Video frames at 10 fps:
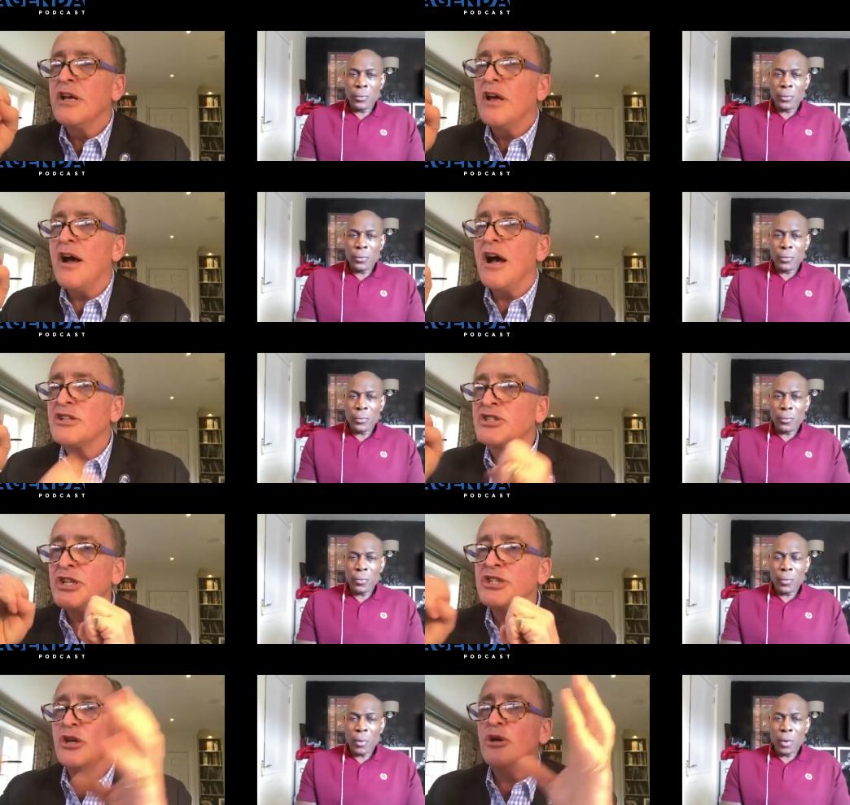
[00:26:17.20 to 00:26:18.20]
Speaker 1: uh,
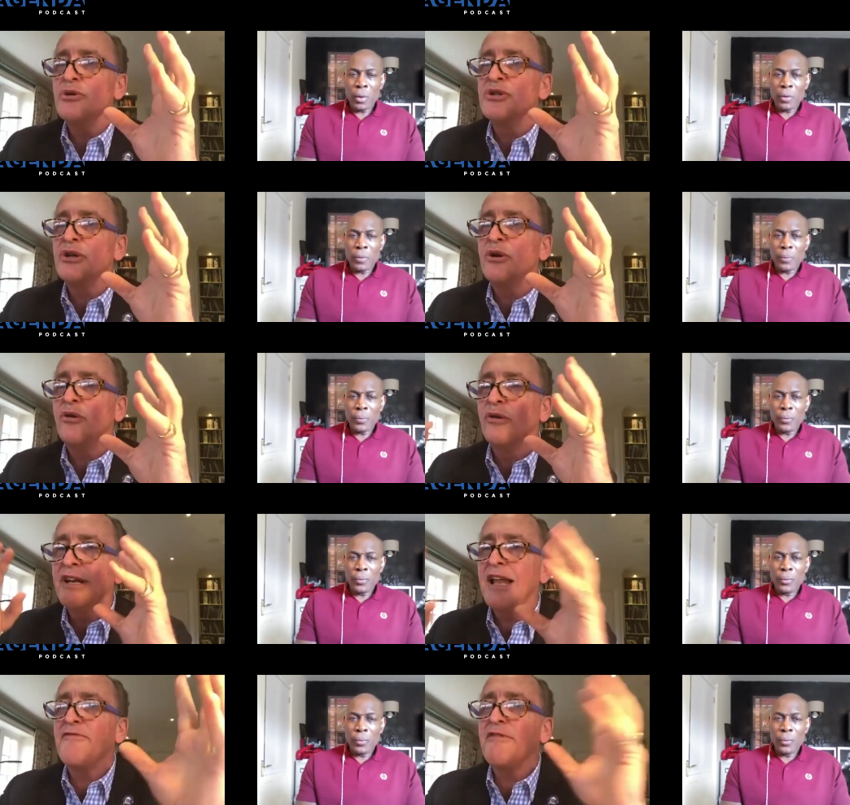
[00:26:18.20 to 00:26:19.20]
to do to
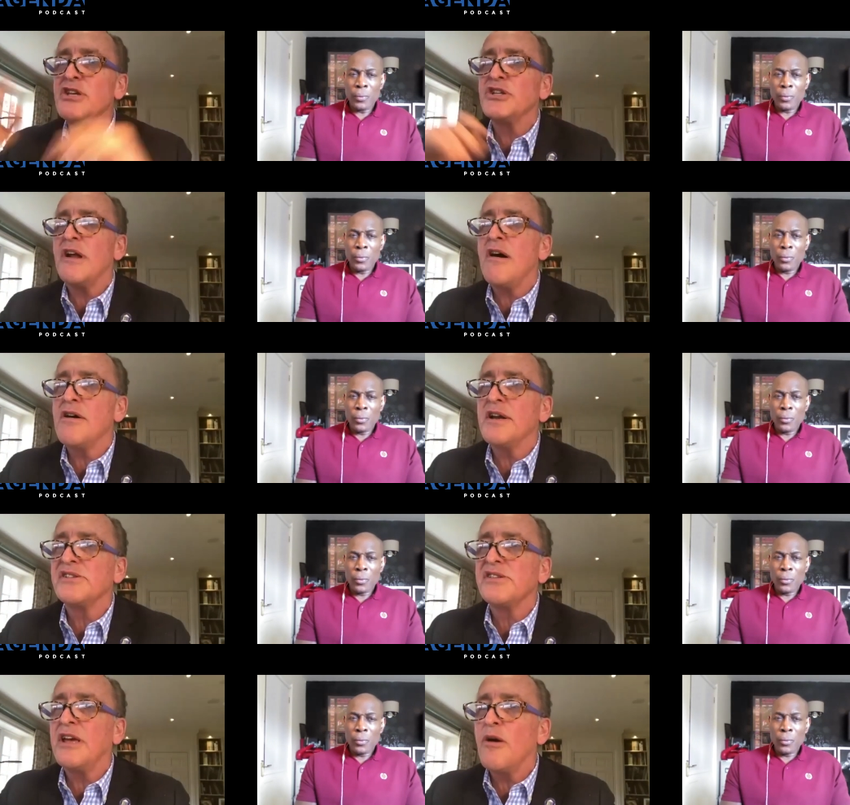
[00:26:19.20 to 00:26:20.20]
leverage and
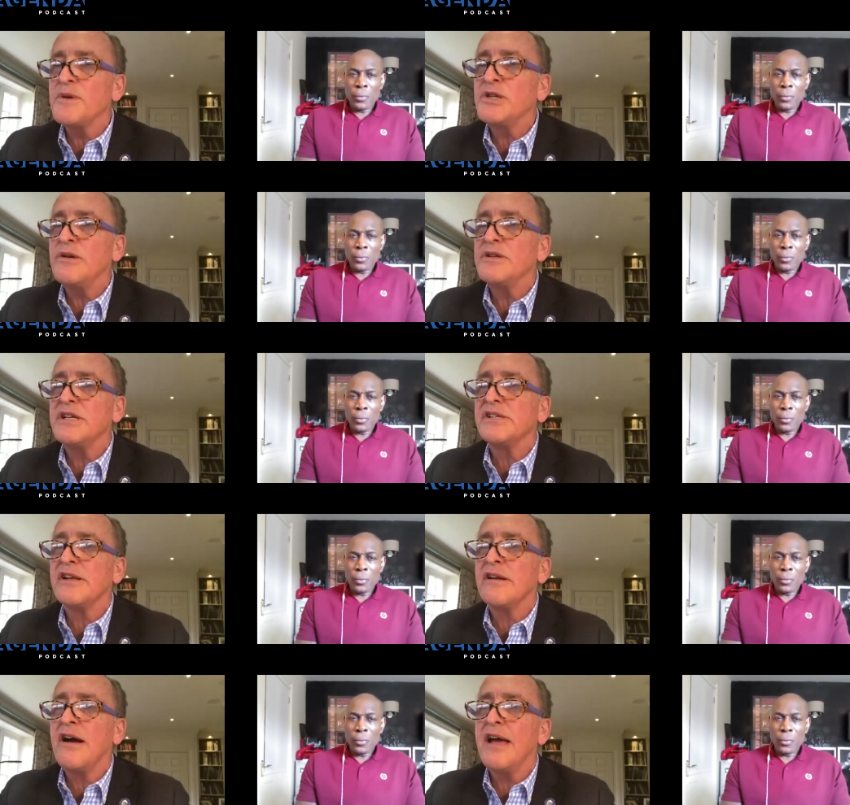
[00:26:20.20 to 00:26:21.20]
harness the opportunities
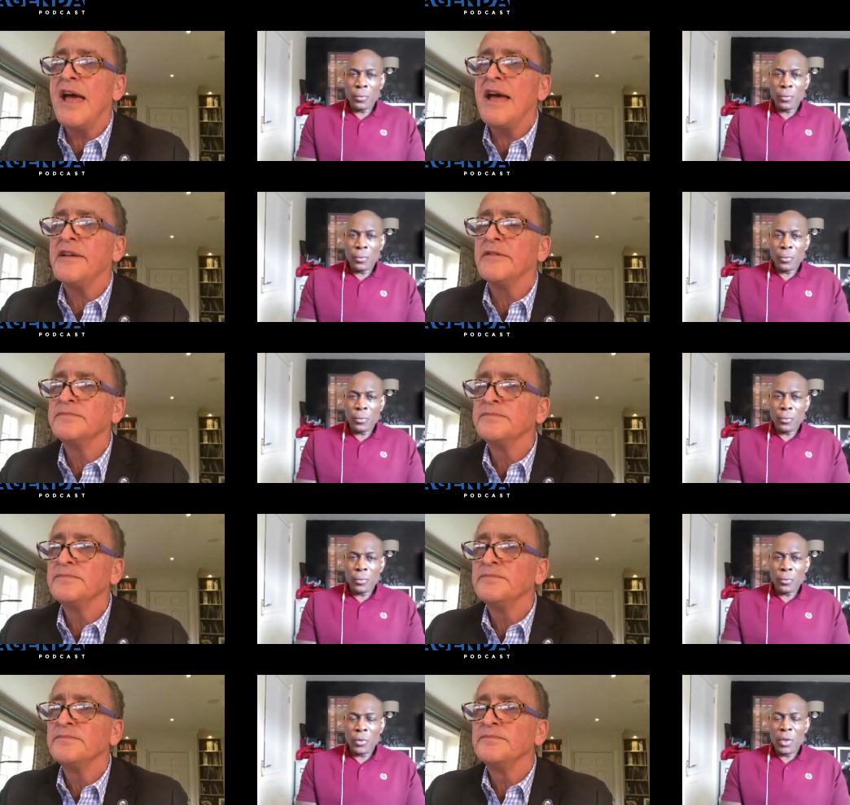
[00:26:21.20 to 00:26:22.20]
that lie ahead?
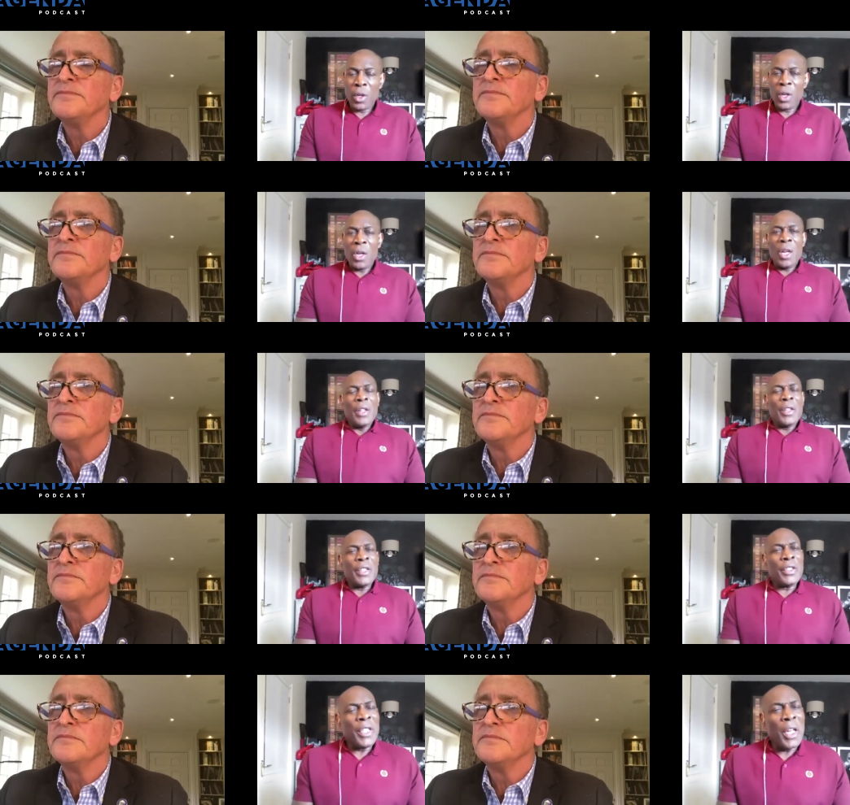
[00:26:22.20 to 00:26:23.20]
Speaker 2: There's
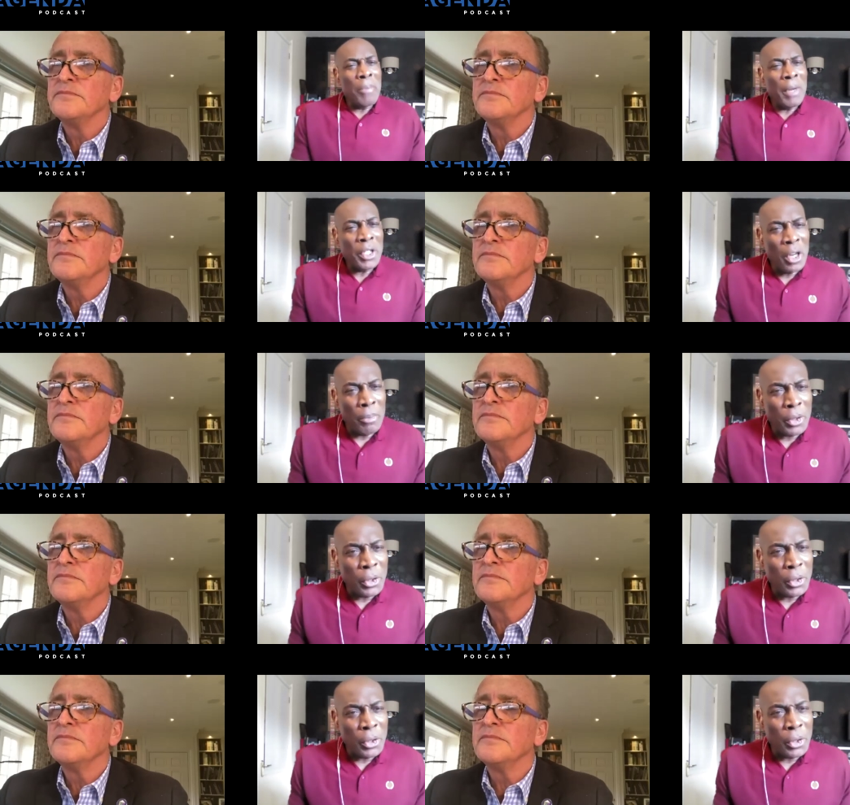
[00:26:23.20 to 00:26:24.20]
so much
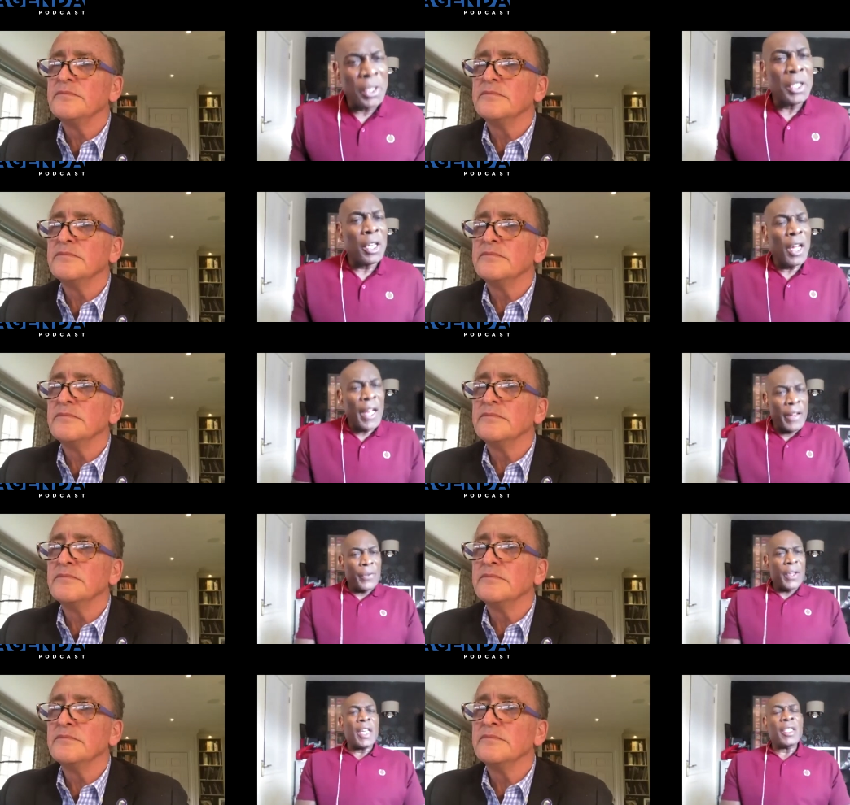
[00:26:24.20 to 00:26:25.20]
opportunities lie ahead
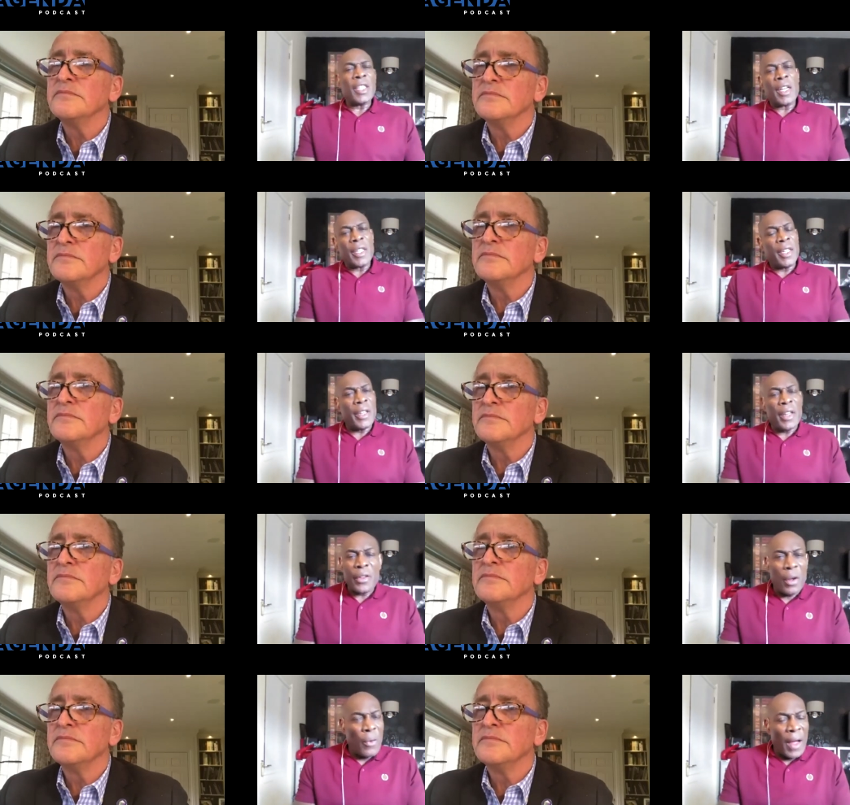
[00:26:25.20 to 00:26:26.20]
for kids out there that
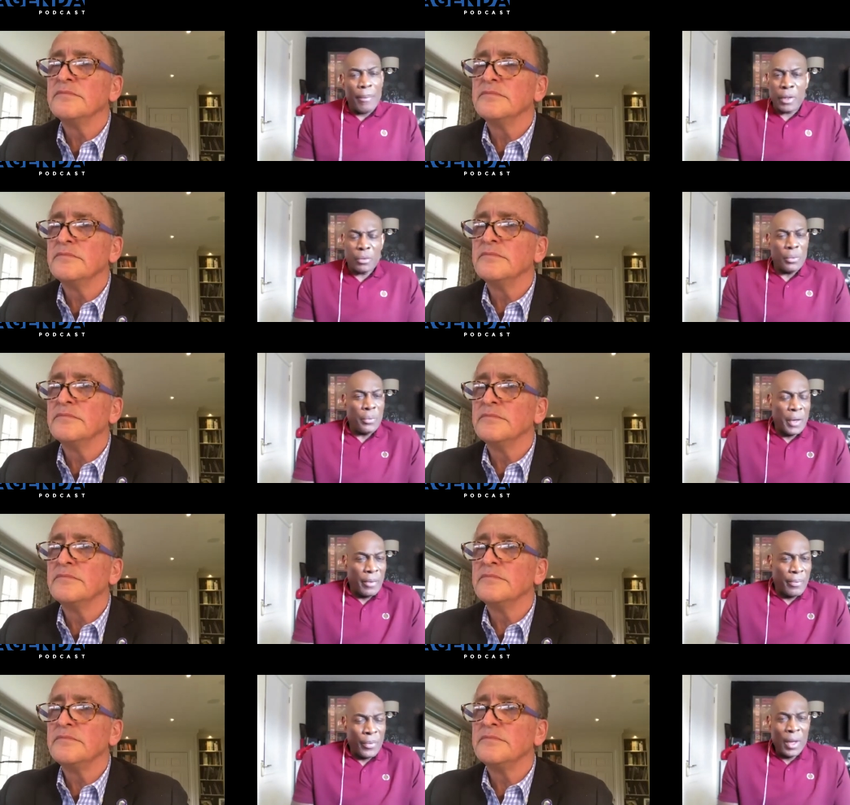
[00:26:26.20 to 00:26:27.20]
don't know what happens with
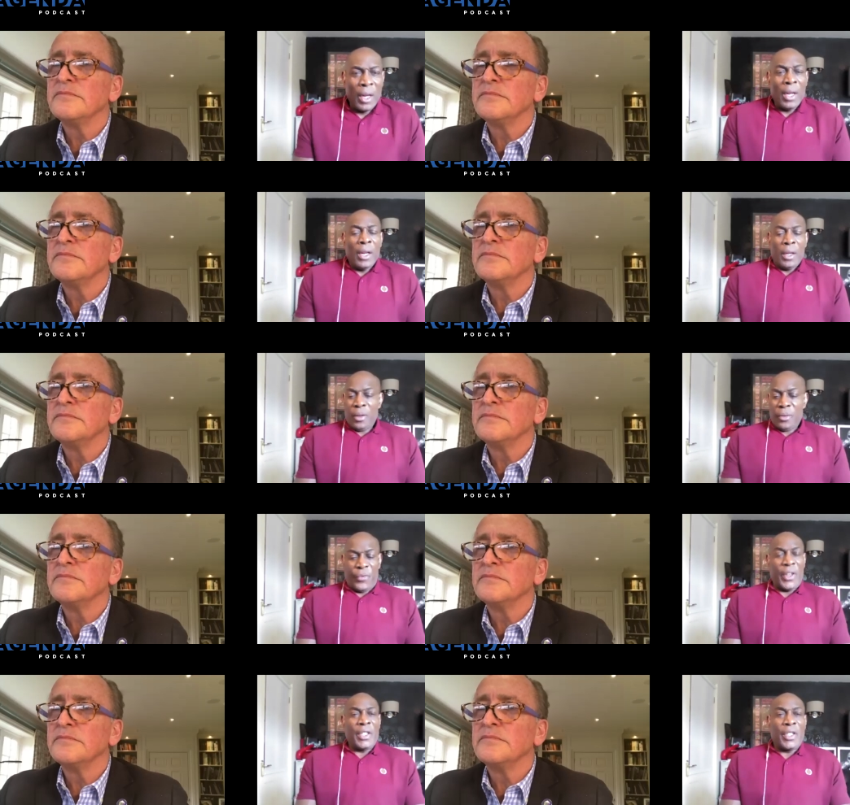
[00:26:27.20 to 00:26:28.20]
um,
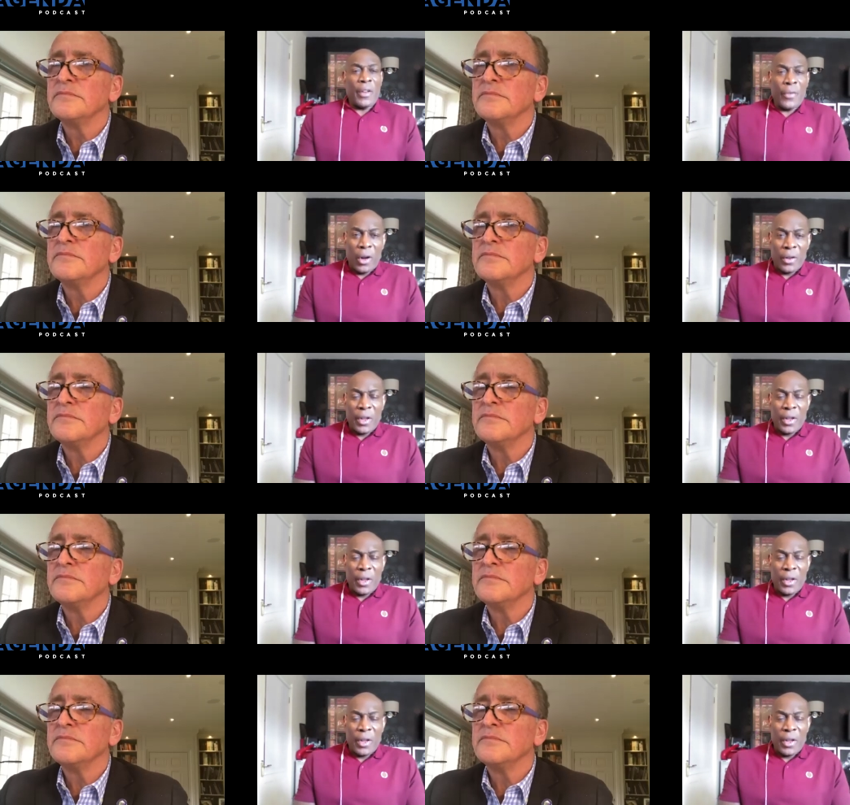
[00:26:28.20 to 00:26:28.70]
things they've got.